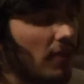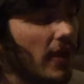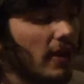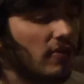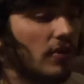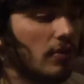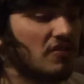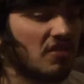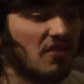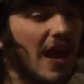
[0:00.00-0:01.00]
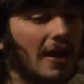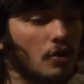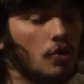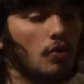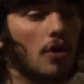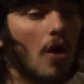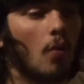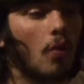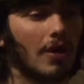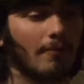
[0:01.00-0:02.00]
thing too is that you
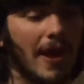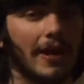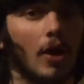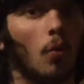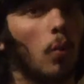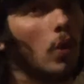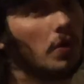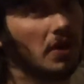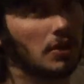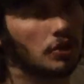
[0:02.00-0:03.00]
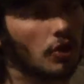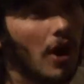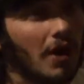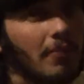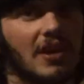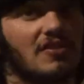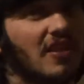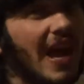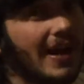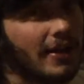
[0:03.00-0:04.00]
don't want to make a wounding shot, because
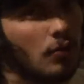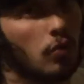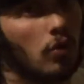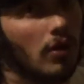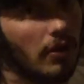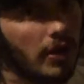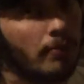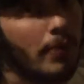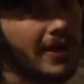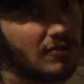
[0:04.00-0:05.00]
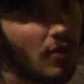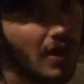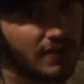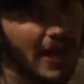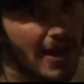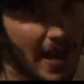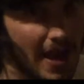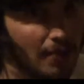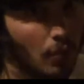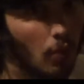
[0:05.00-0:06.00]
that could really piss off that
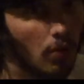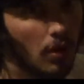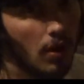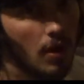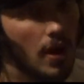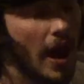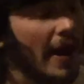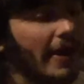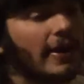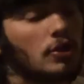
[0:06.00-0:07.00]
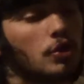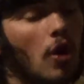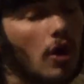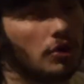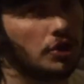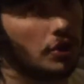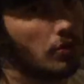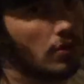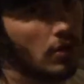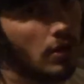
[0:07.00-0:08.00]
animal and it can charge
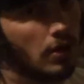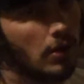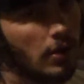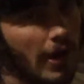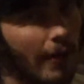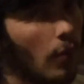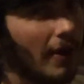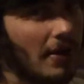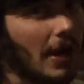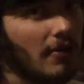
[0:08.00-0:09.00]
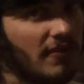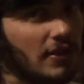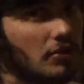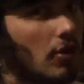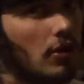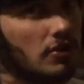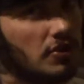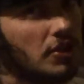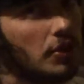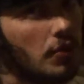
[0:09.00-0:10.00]
you. And when an elephant
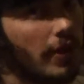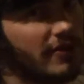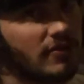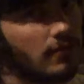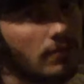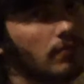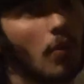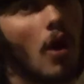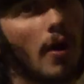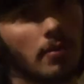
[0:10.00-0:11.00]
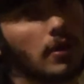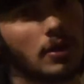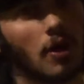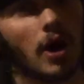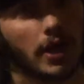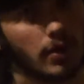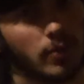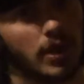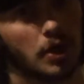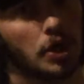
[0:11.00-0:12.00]
charges you, it's probably not going
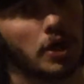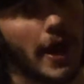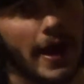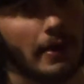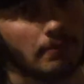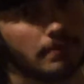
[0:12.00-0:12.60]
to be a good day.